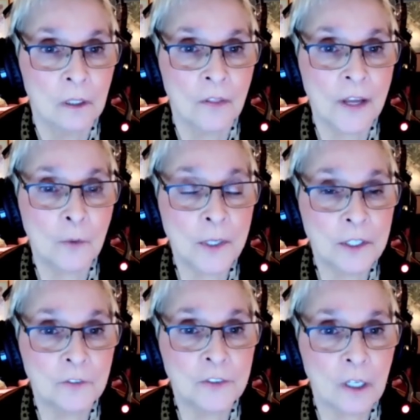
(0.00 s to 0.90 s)
that we
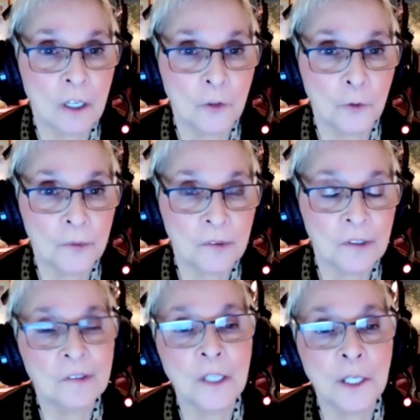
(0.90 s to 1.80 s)
give to others, the
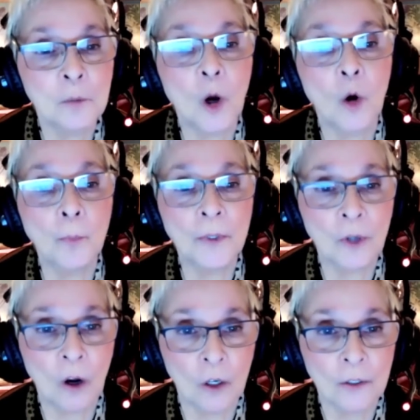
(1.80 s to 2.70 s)
same open
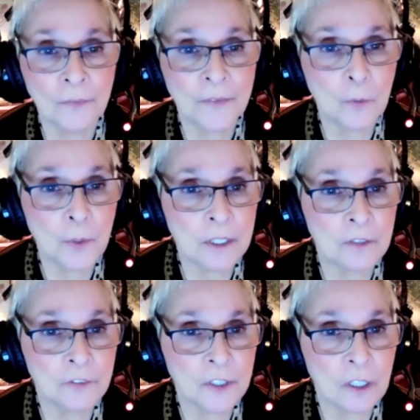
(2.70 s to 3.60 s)
heart that we
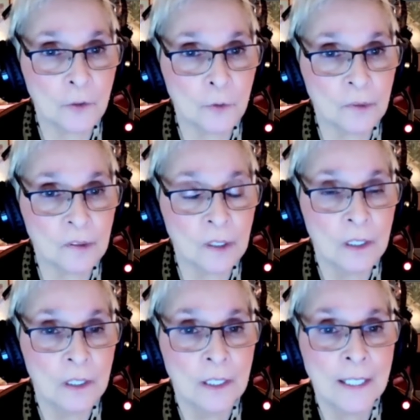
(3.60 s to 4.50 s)
give to others,
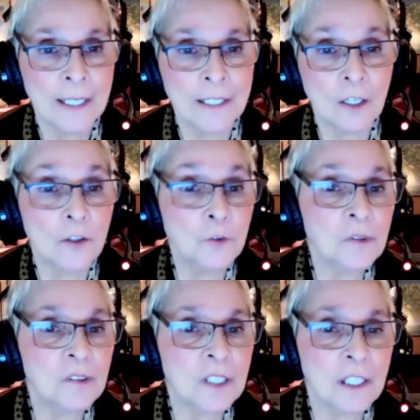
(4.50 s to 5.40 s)
and
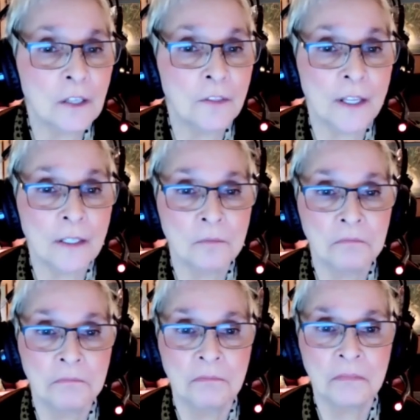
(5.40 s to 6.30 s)
understand that
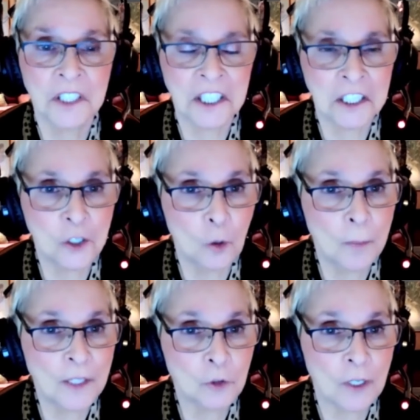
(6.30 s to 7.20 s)
the ego
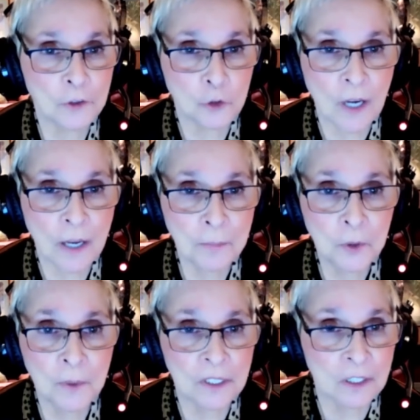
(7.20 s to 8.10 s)
may try to trap you
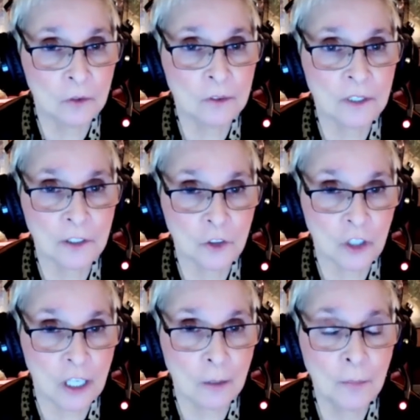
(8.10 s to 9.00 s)
in guilt and
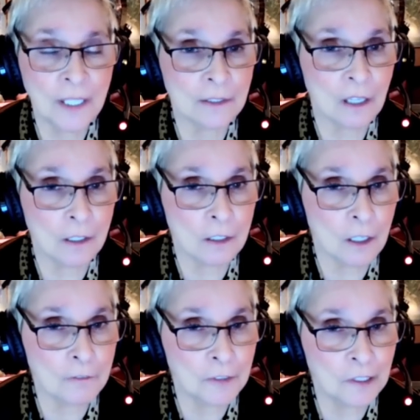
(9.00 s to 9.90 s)
shame and not
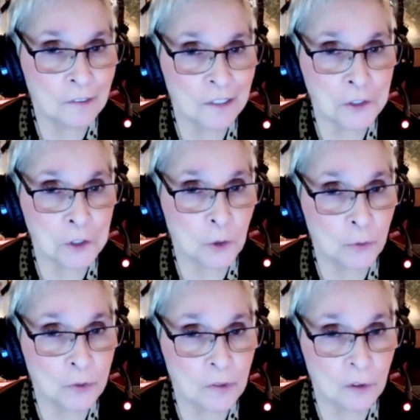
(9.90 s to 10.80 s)
enoughness, and you
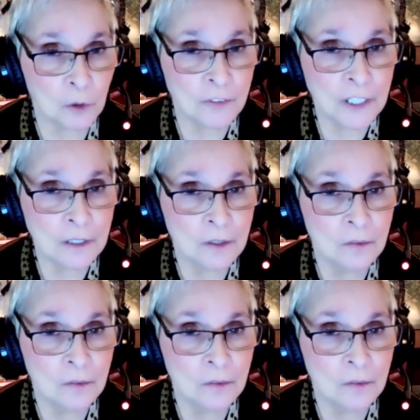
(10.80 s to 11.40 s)
don't deserve it.